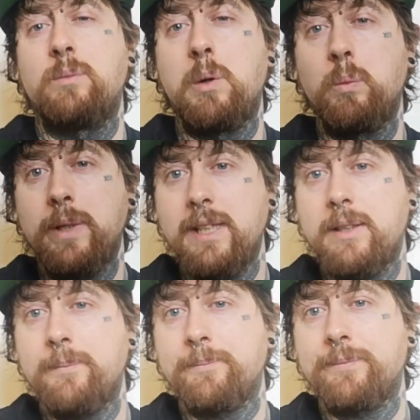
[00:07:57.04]
1
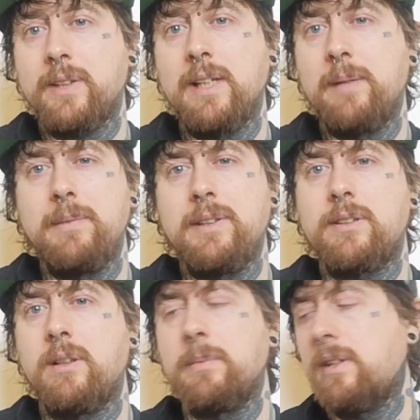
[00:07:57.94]
week.
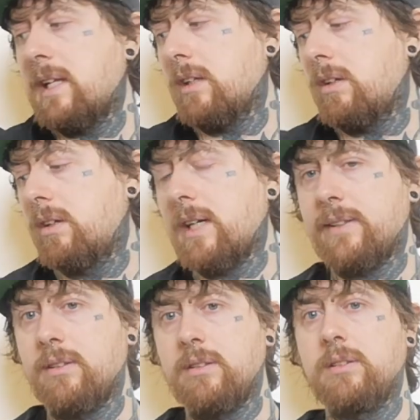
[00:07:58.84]
It's not been that long
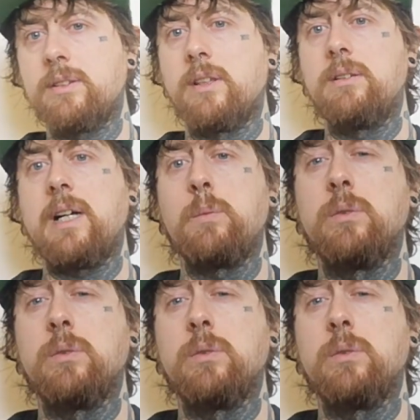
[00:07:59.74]
at all. So I